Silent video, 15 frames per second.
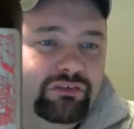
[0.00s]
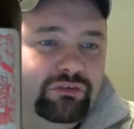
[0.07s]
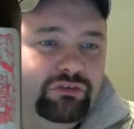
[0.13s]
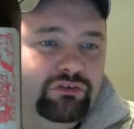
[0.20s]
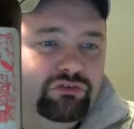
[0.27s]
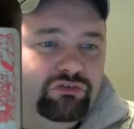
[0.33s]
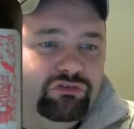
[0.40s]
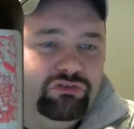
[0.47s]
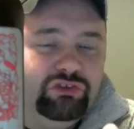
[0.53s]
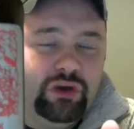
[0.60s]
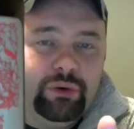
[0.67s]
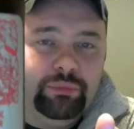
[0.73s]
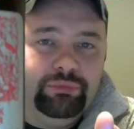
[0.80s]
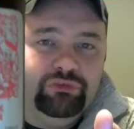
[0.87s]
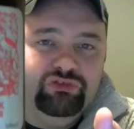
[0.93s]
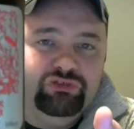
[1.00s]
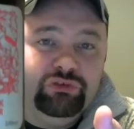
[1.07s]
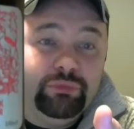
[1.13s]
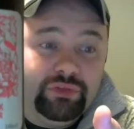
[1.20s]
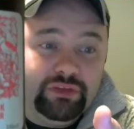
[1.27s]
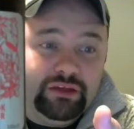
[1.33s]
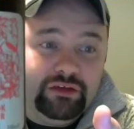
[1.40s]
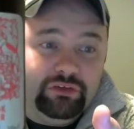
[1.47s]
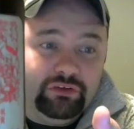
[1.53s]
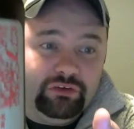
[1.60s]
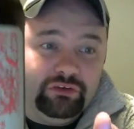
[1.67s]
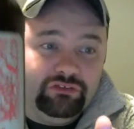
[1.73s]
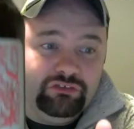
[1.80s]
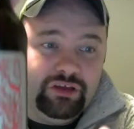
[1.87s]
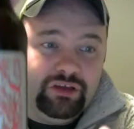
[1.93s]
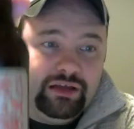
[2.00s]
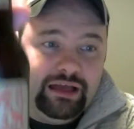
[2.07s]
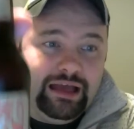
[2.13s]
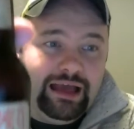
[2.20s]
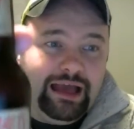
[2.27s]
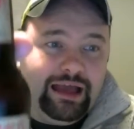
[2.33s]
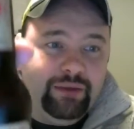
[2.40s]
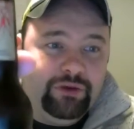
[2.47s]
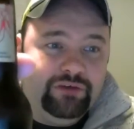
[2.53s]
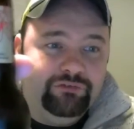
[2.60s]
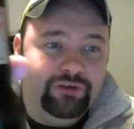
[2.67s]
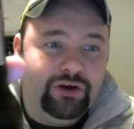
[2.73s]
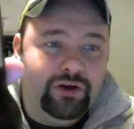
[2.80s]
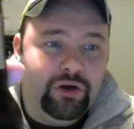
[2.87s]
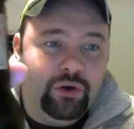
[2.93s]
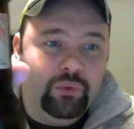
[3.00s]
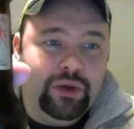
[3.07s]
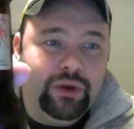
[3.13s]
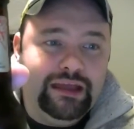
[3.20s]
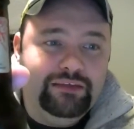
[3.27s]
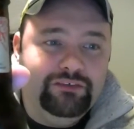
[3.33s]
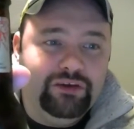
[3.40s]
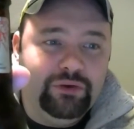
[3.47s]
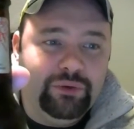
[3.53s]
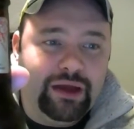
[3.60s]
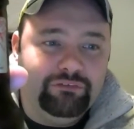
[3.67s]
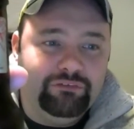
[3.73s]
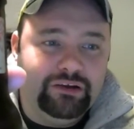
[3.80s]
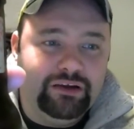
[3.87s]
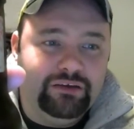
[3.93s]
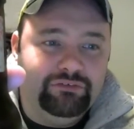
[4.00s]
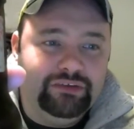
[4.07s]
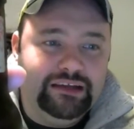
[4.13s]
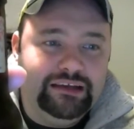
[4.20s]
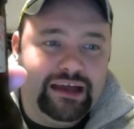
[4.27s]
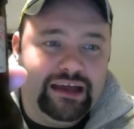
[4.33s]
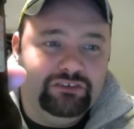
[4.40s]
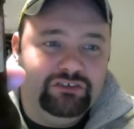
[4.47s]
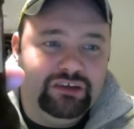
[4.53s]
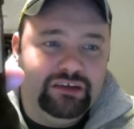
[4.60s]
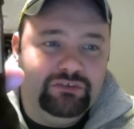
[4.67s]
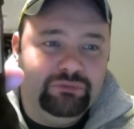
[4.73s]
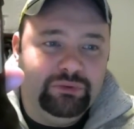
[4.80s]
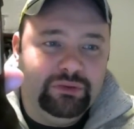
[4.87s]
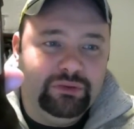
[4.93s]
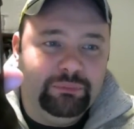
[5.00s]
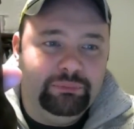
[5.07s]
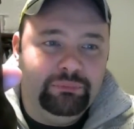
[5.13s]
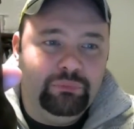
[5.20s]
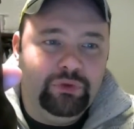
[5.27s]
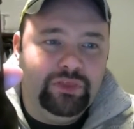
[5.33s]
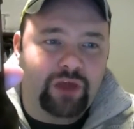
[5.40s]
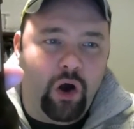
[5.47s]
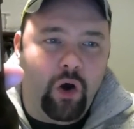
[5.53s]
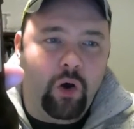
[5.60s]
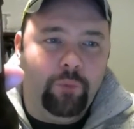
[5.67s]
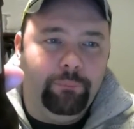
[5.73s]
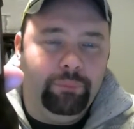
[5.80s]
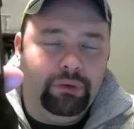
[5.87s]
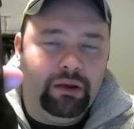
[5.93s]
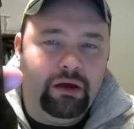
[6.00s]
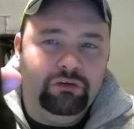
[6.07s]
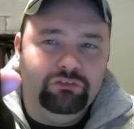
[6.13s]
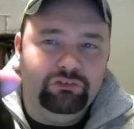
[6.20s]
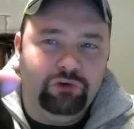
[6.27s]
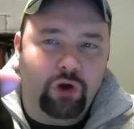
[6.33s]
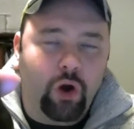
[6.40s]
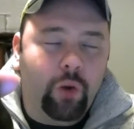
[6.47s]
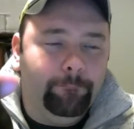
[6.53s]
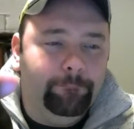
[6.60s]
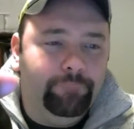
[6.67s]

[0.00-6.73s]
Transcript: so it doesn't show up as some of the others. However, we do have a lovely neckerchief with a hot plant or a hot